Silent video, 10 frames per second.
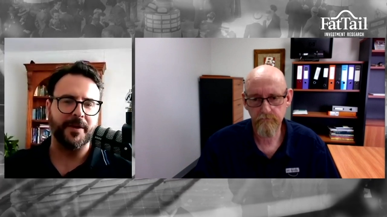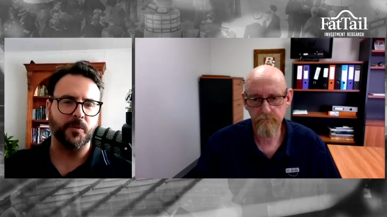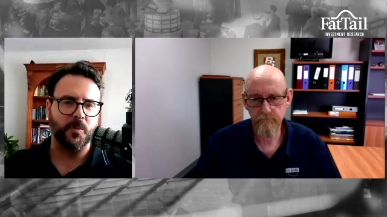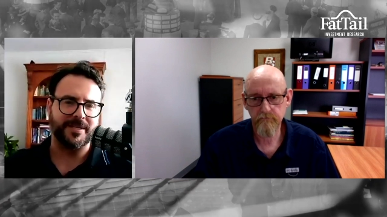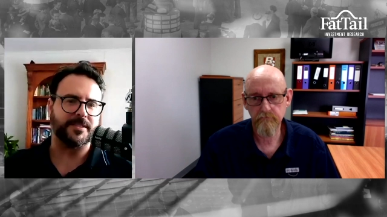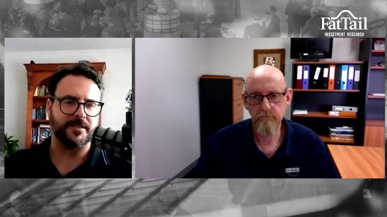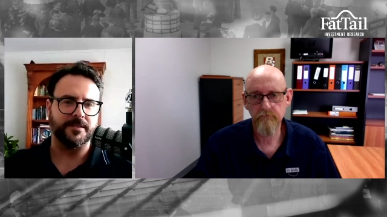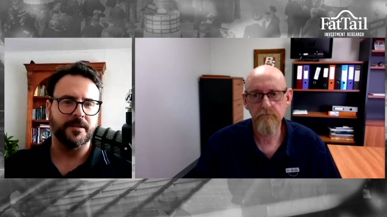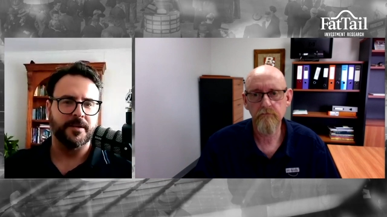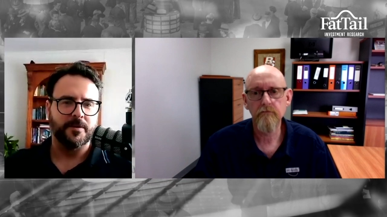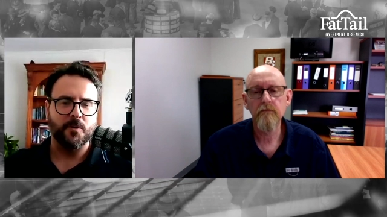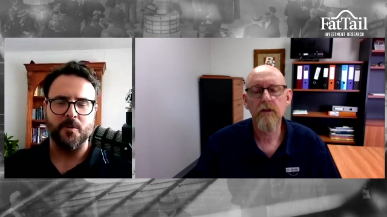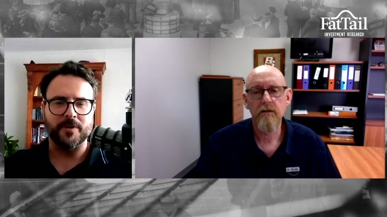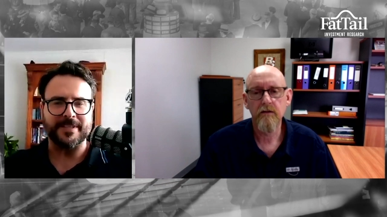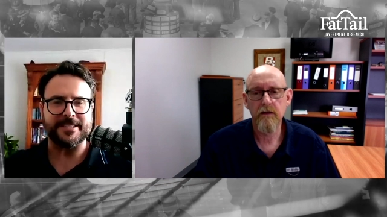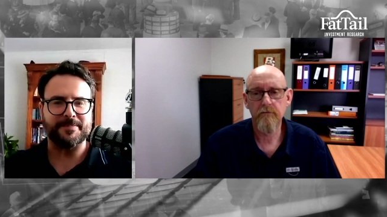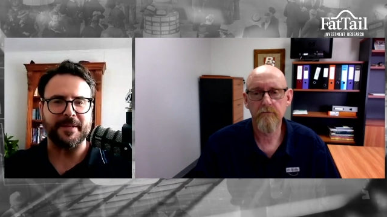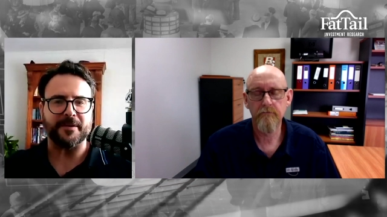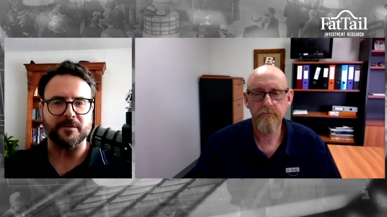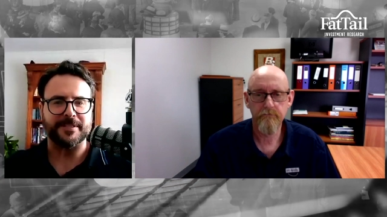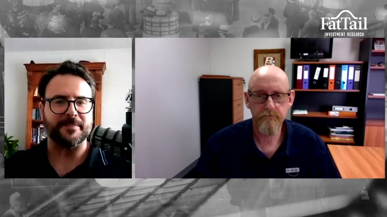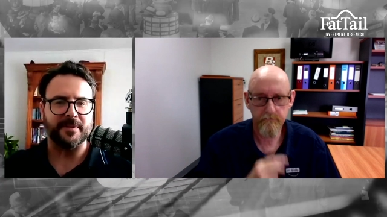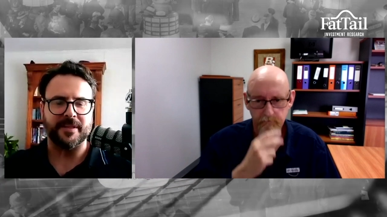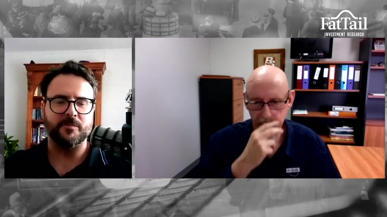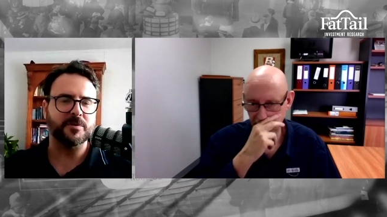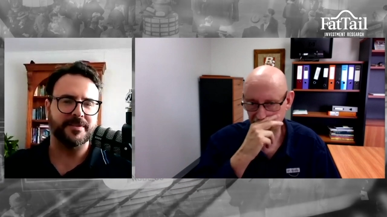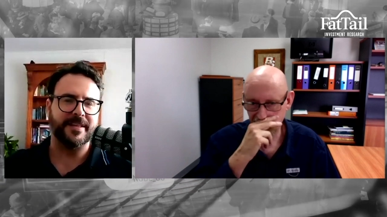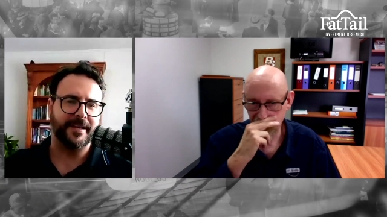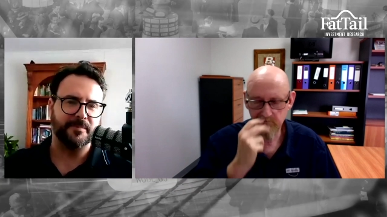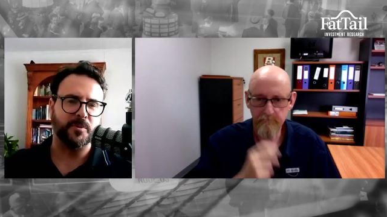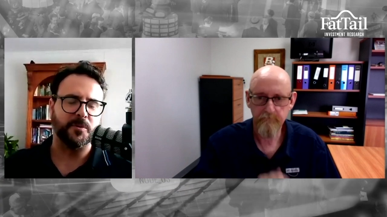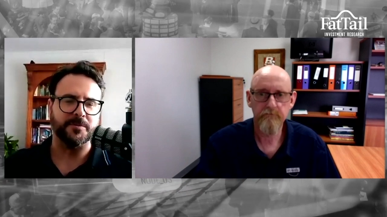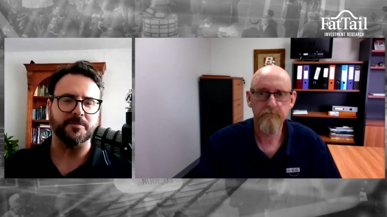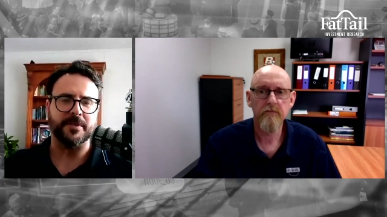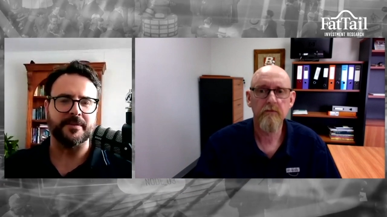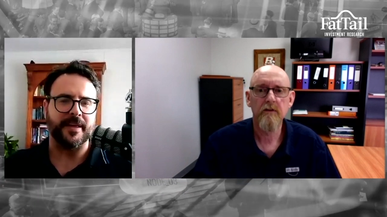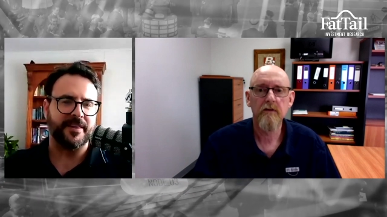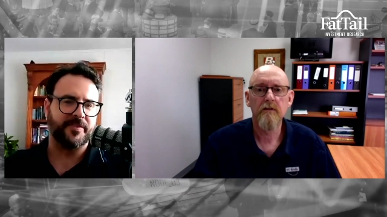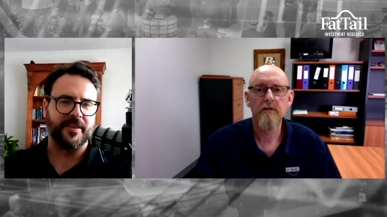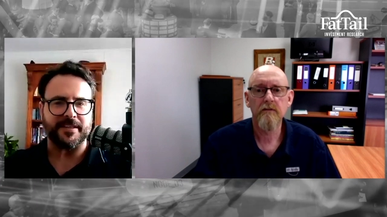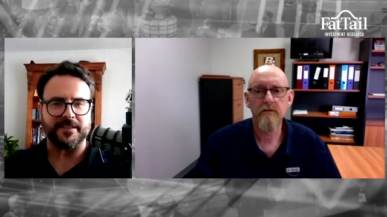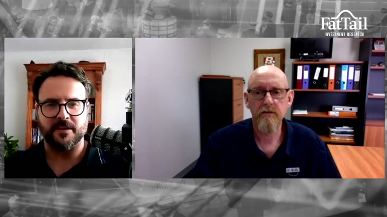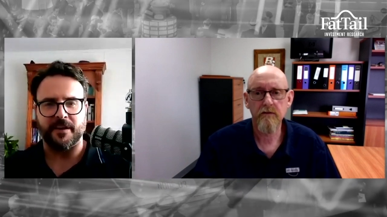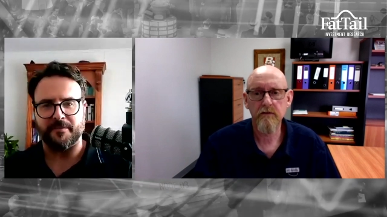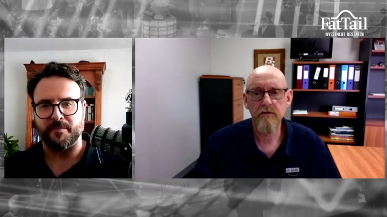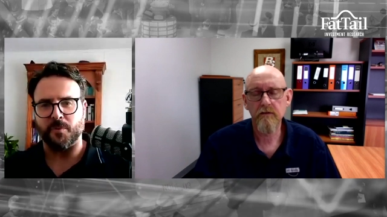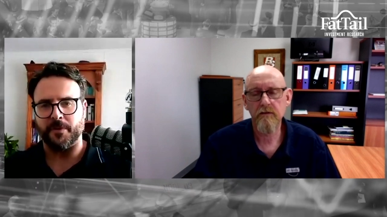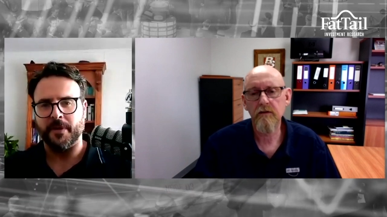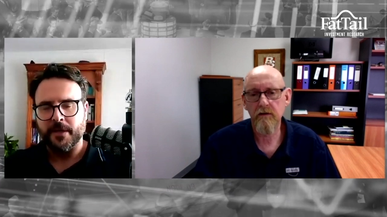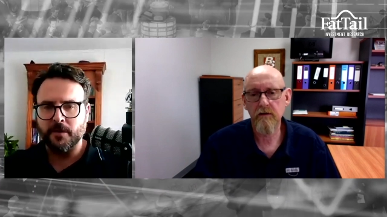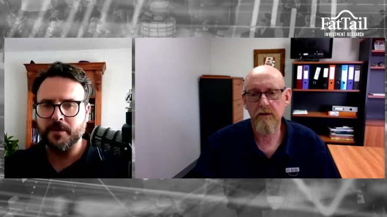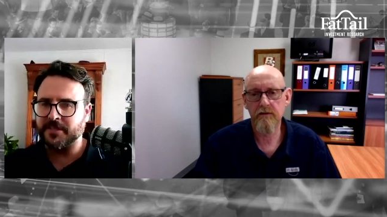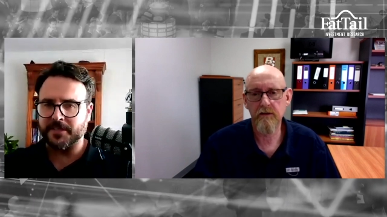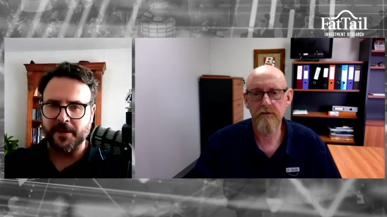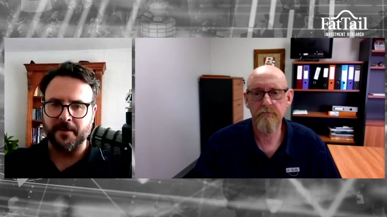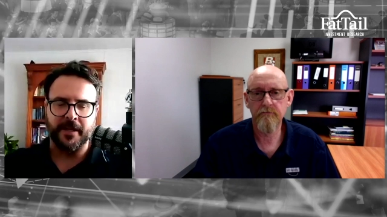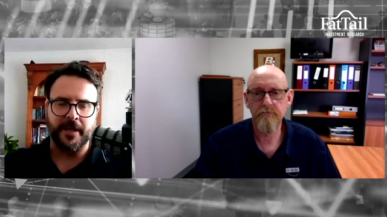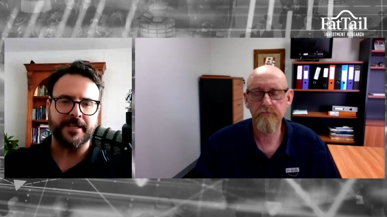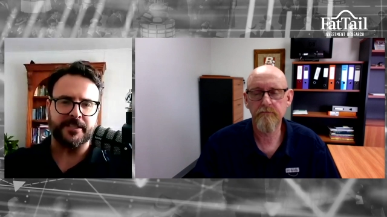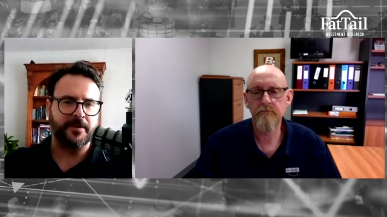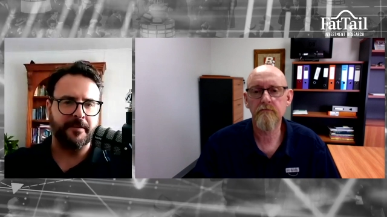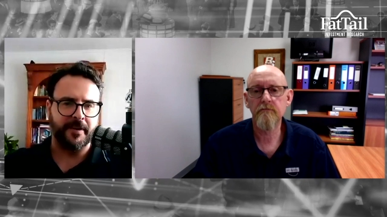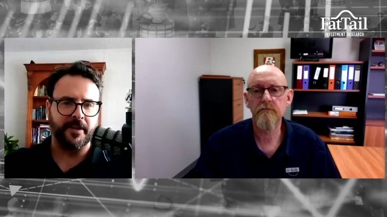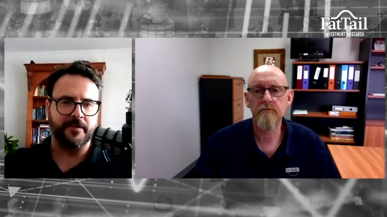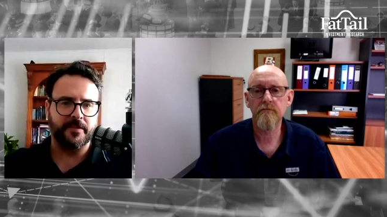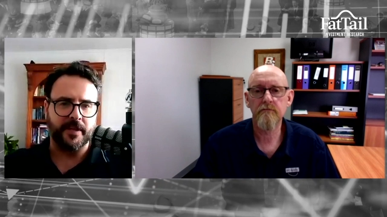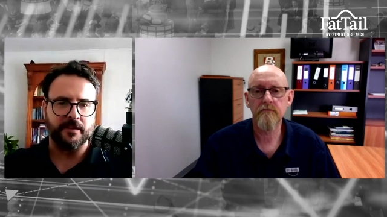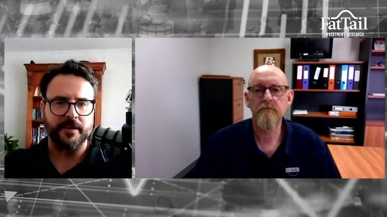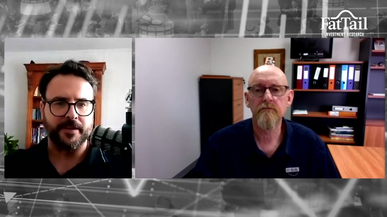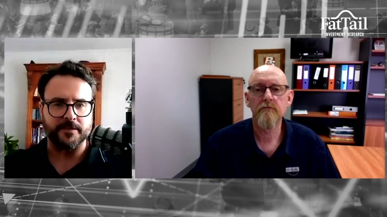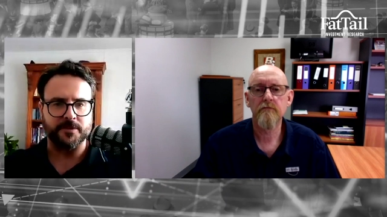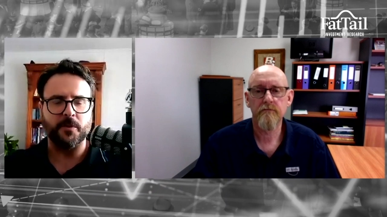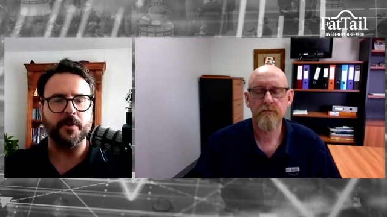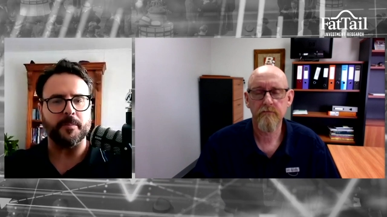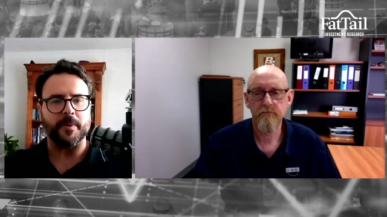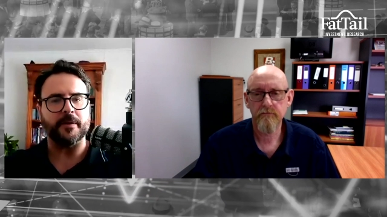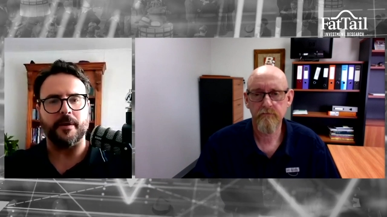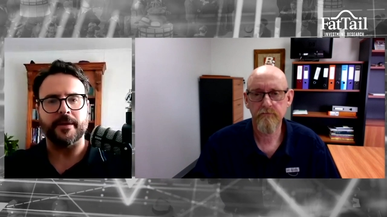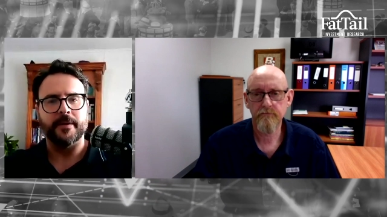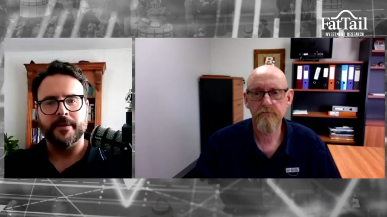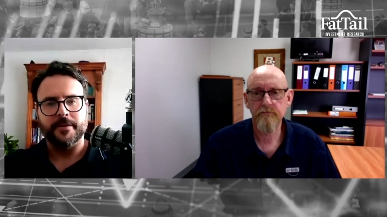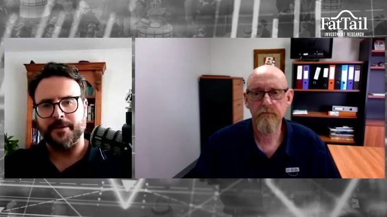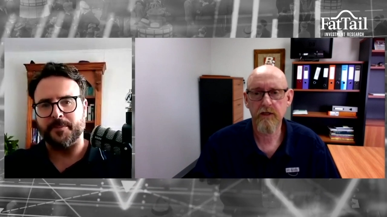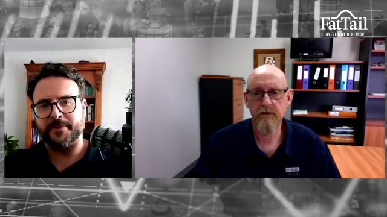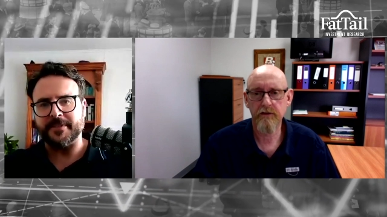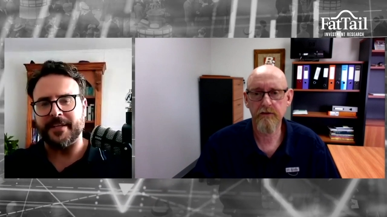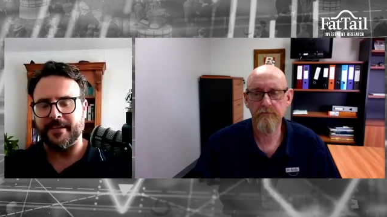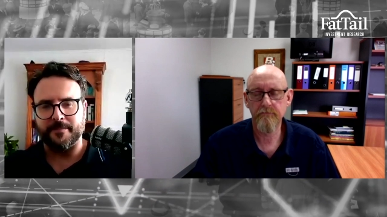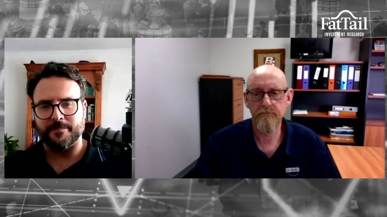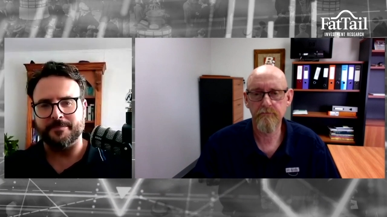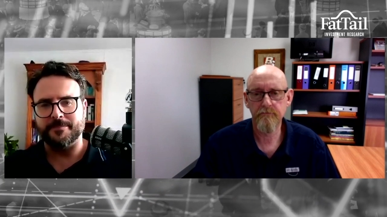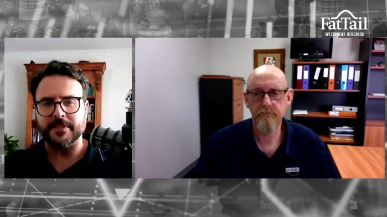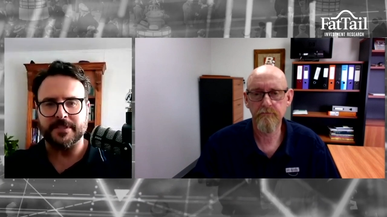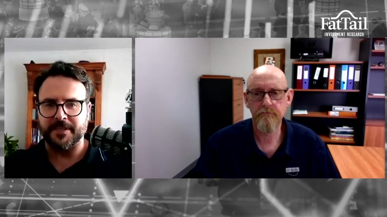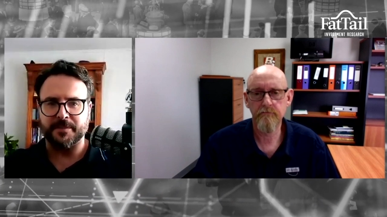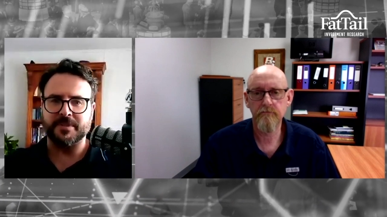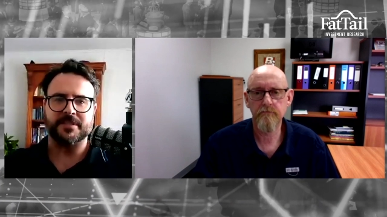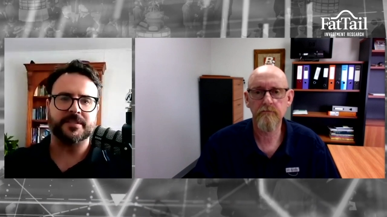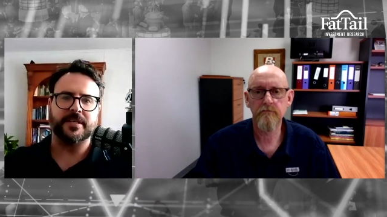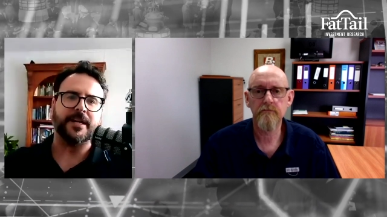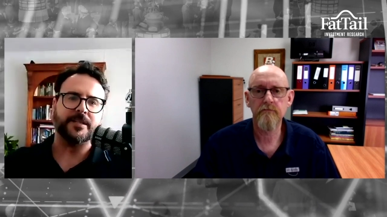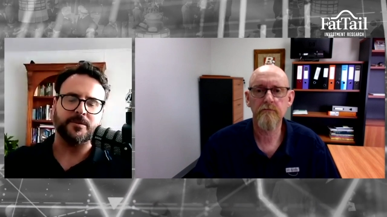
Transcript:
Speaker 1: to waste it, or at least spend it on something that wasn't that important, but they think is kind of important. Not necessarily an extravagant thing like a toy, but like, you know, printing a gazillion business cards.